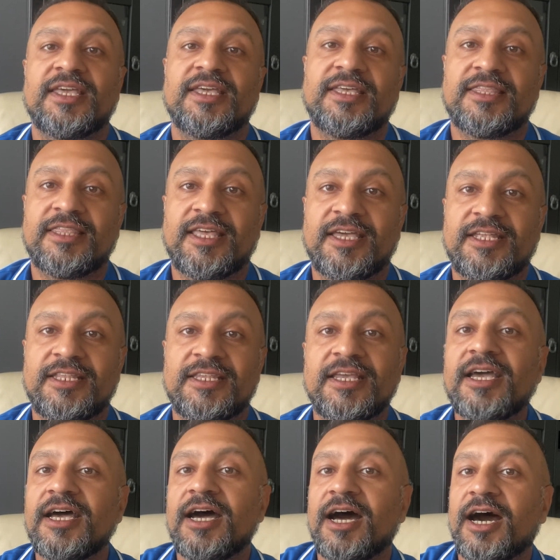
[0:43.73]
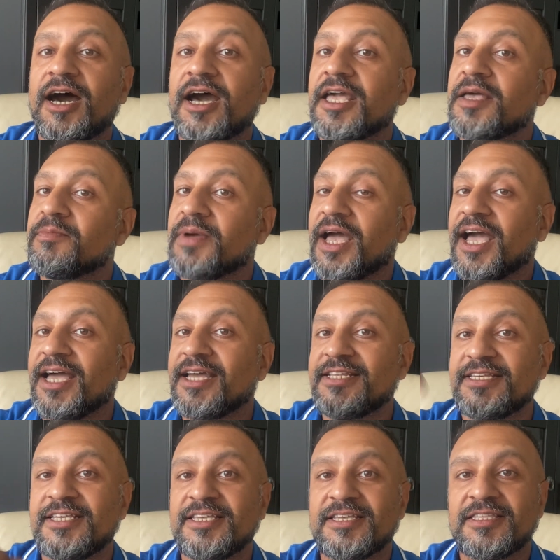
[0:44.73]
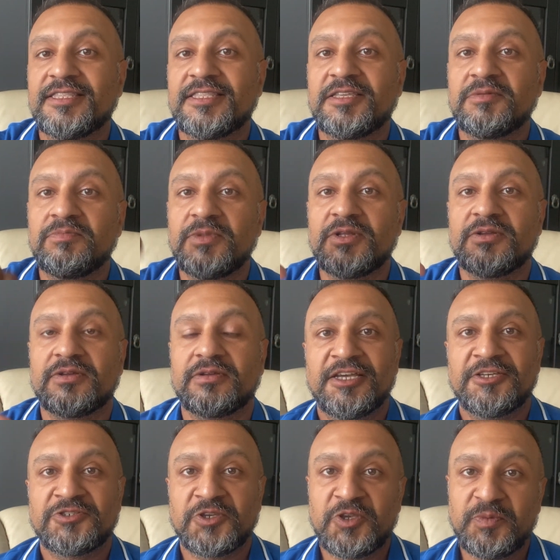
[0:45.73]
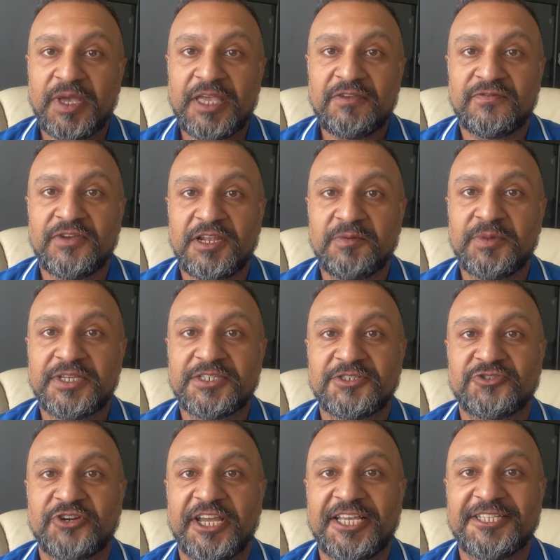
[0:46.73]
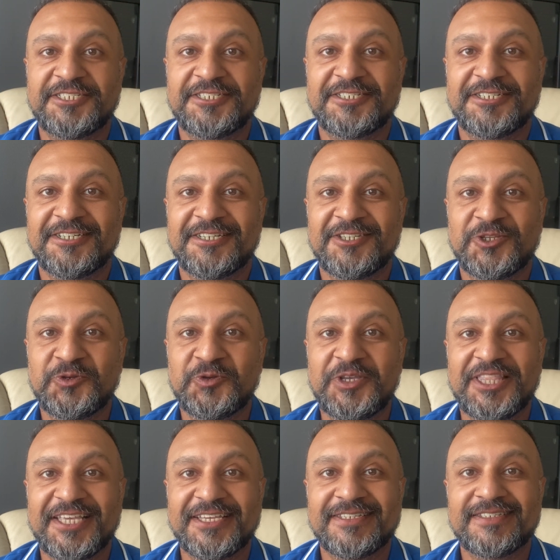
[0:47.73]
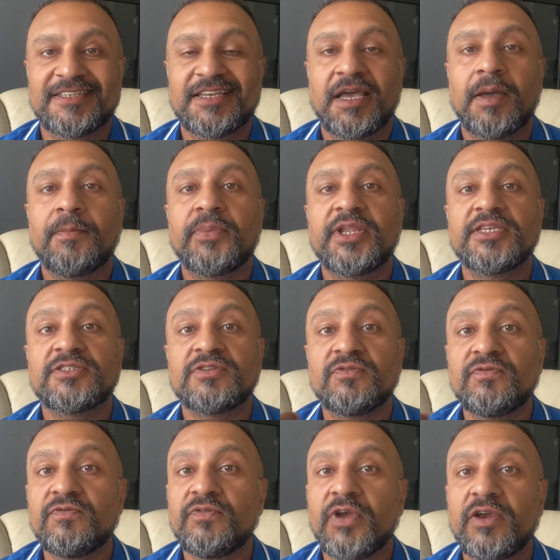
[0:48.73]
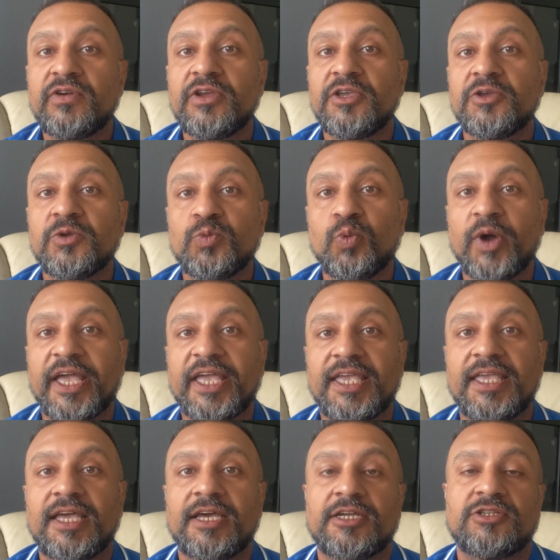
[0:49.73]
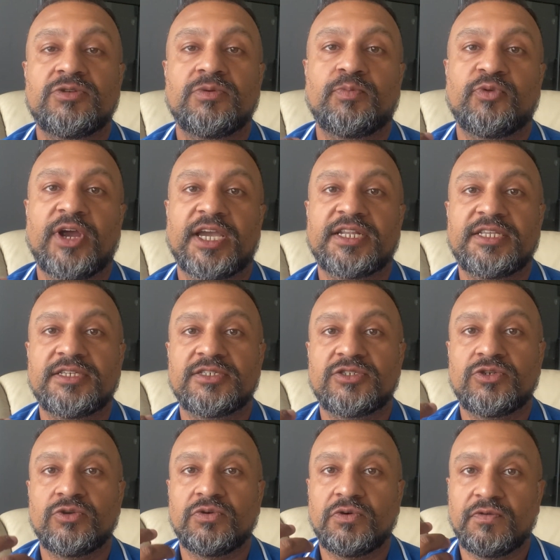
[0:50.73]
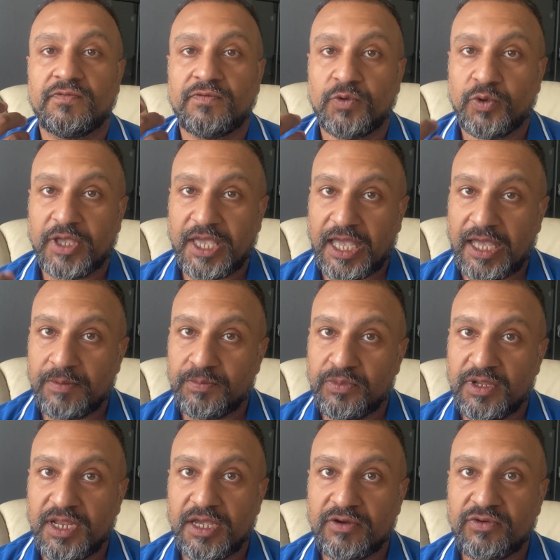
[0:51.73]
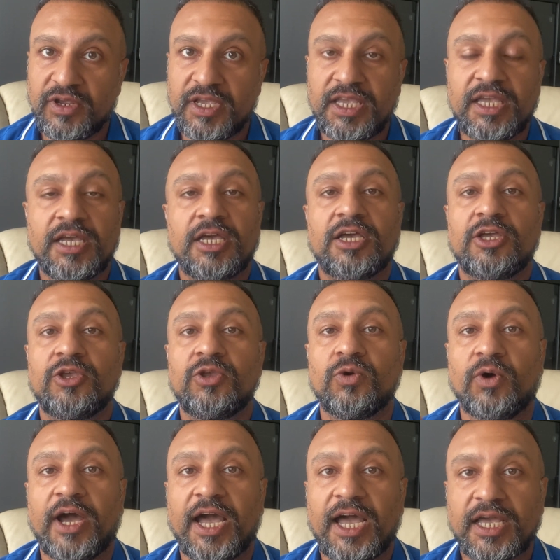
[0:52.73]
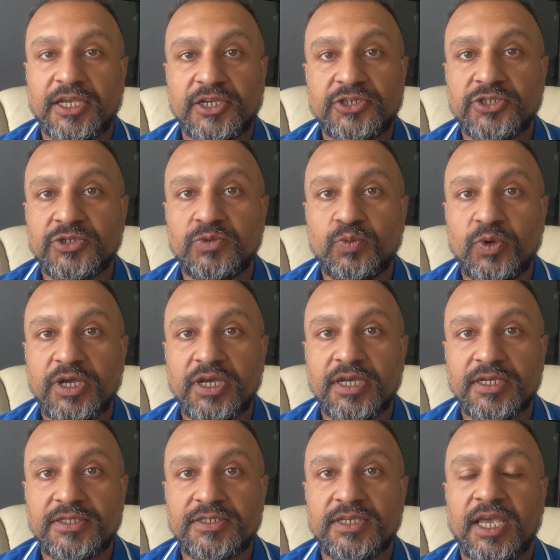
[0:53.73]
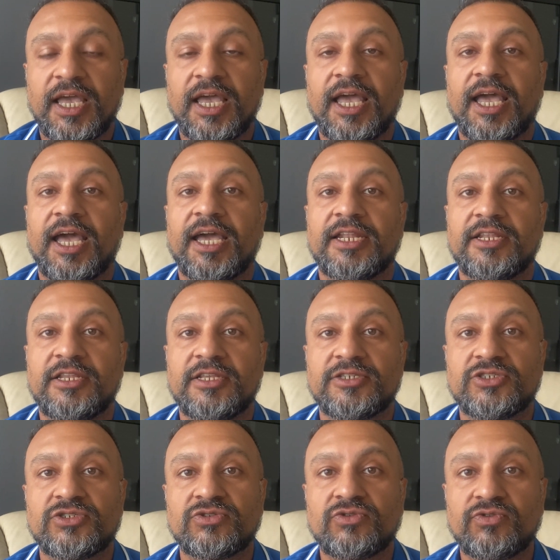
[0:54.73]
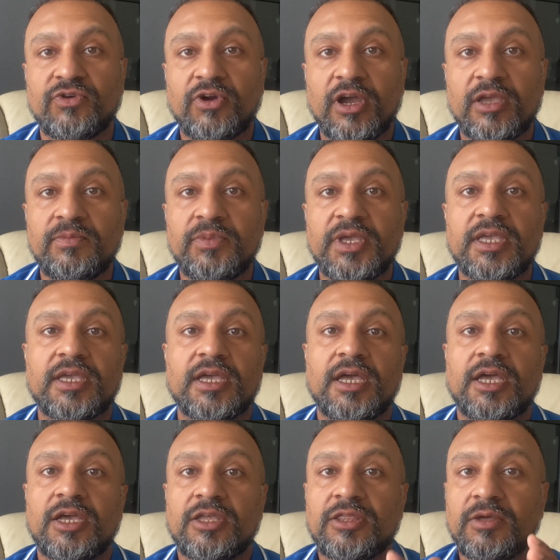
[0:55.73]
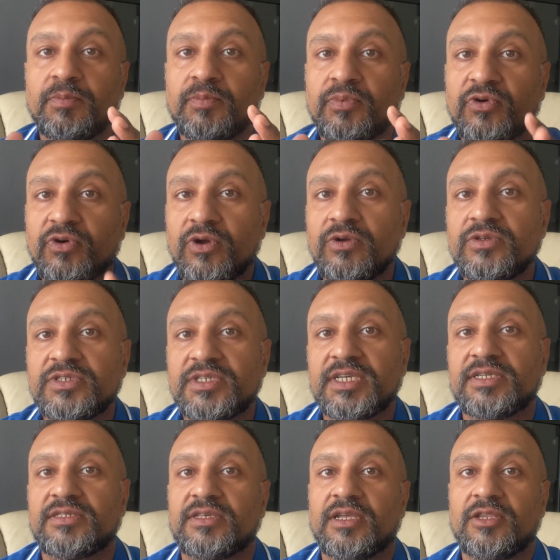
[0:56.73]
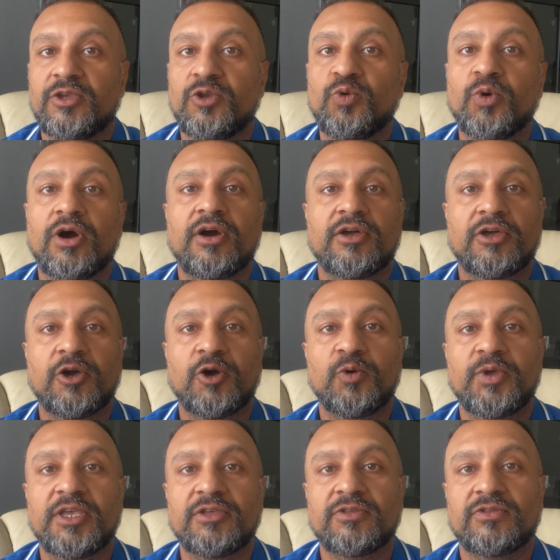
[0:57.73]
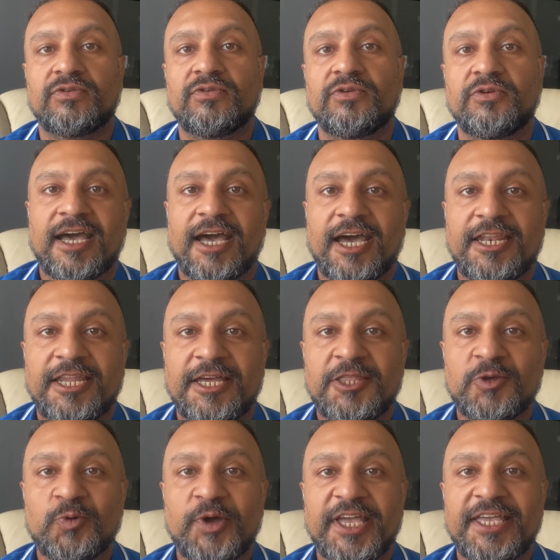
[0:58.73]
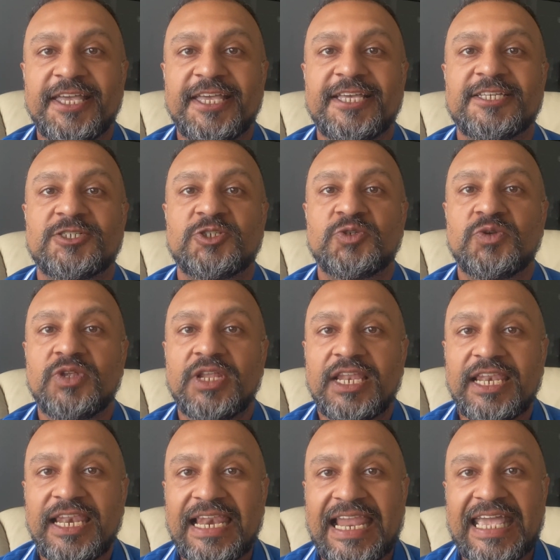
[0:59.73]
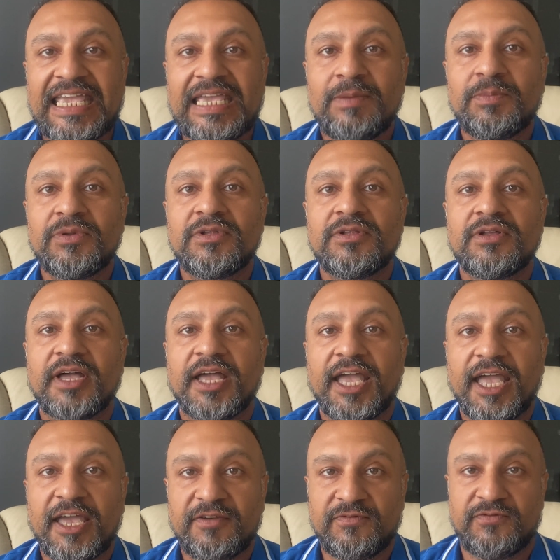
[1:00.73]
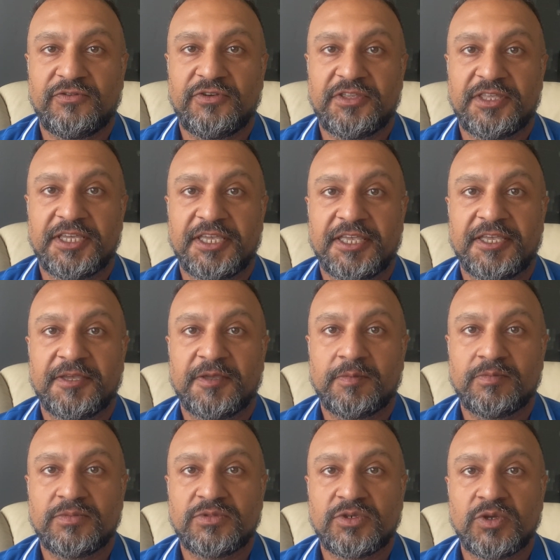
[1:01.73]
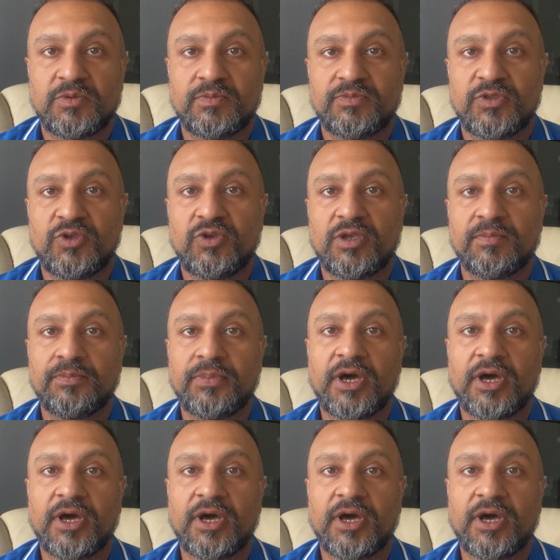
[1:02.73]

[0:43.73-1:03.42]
then I am adding the milk. So you may feel a bit strange doing this, but it's a very good way to practice your vocabulary, your action words, and describing the process that you are going through. Another way is to label everything. So you can buy